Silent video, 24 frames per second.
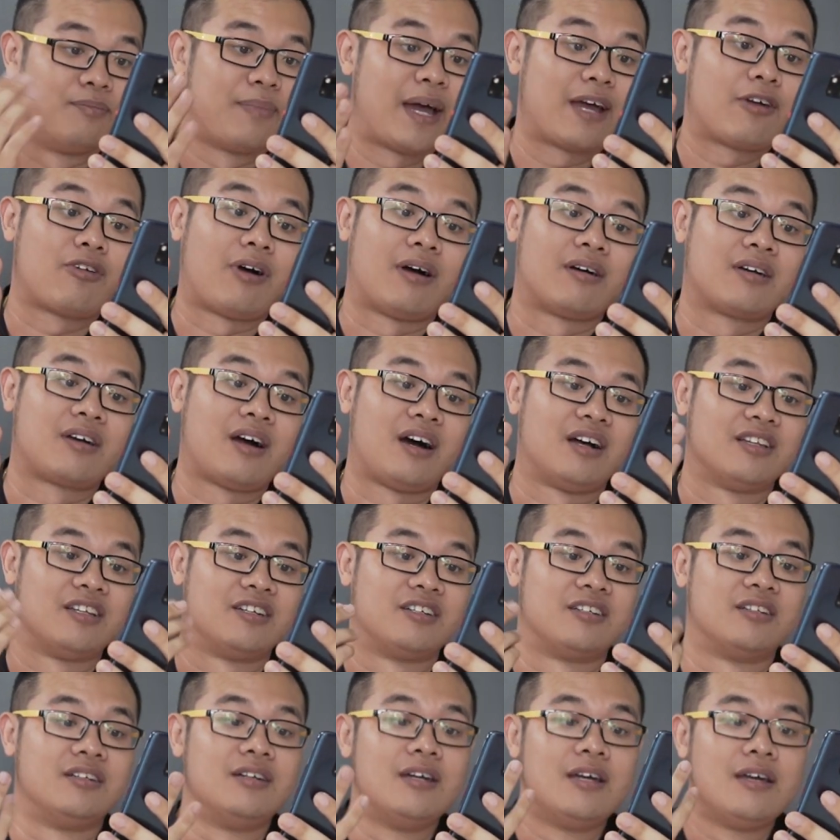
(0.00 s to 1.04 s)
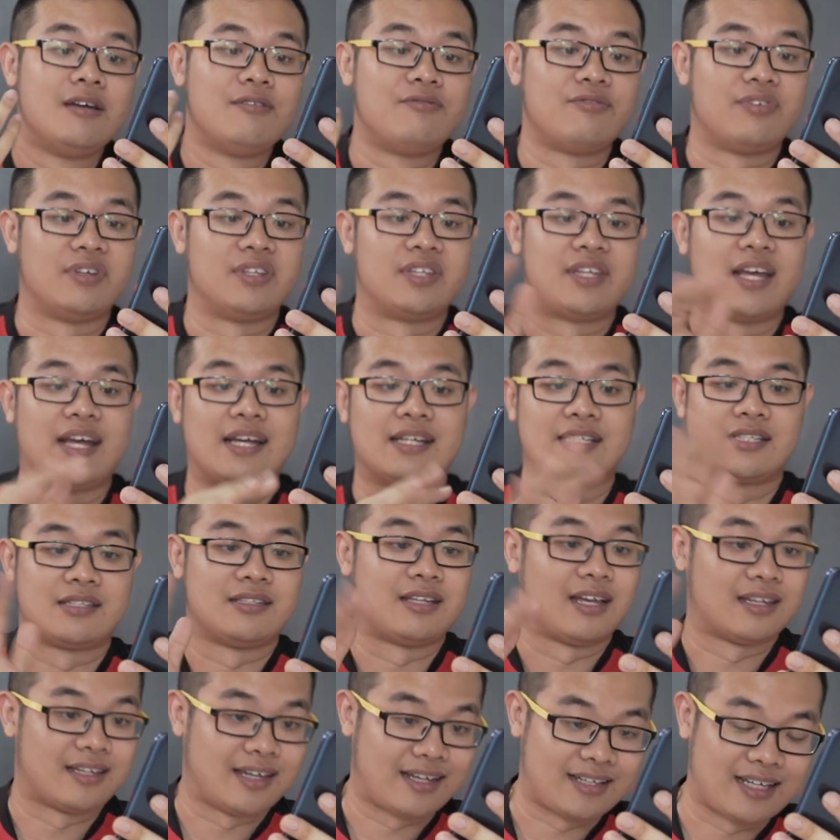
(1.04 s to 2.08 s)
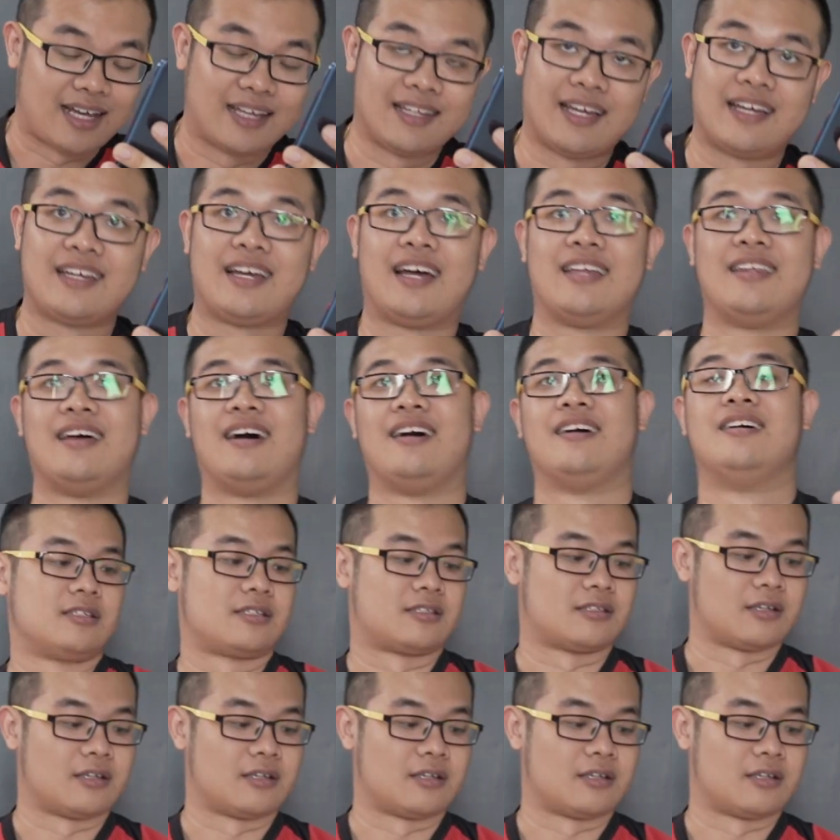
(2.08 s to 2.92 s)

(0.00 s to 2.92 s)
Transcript: background color, vintage, yada yada.